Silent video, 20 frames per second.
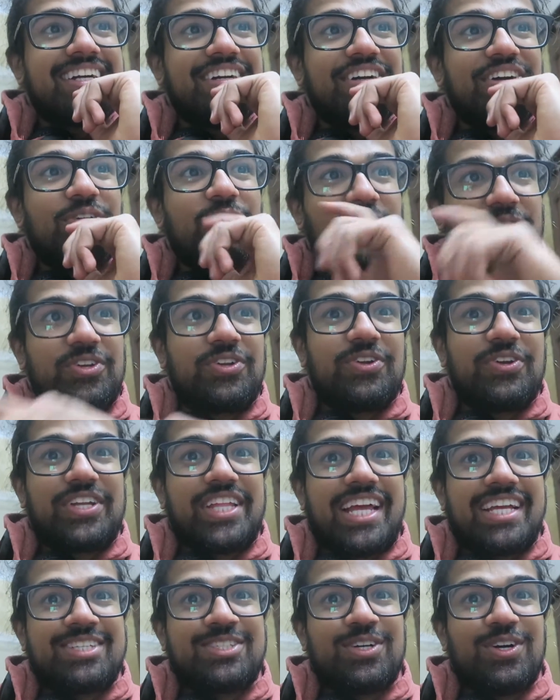during
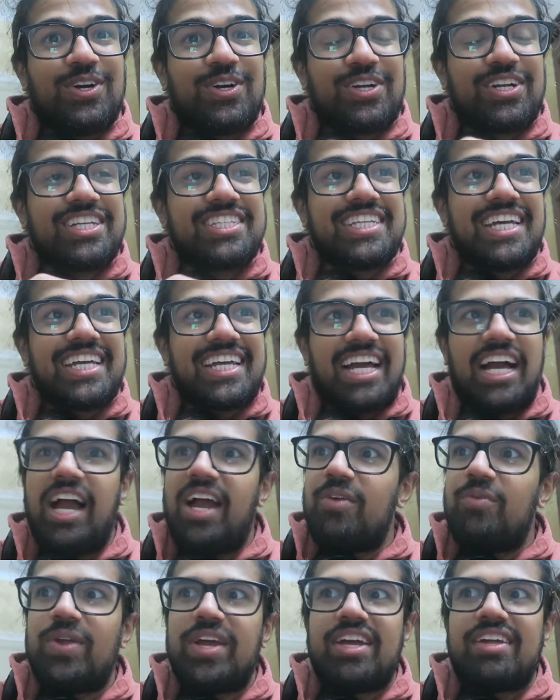that song, because like
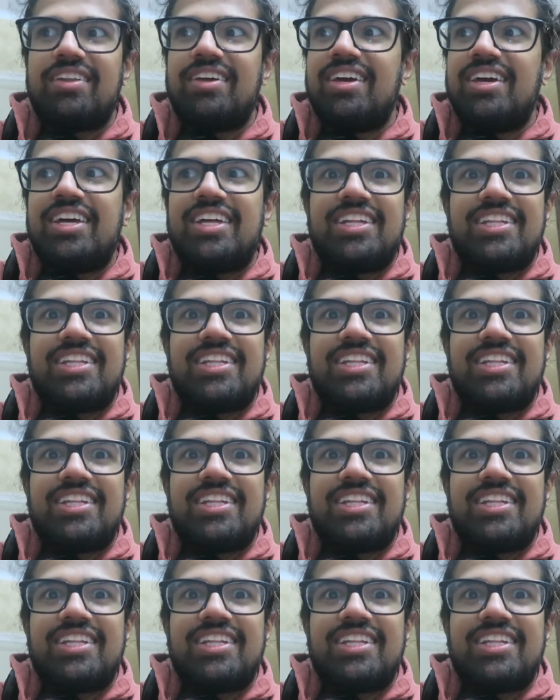I ran,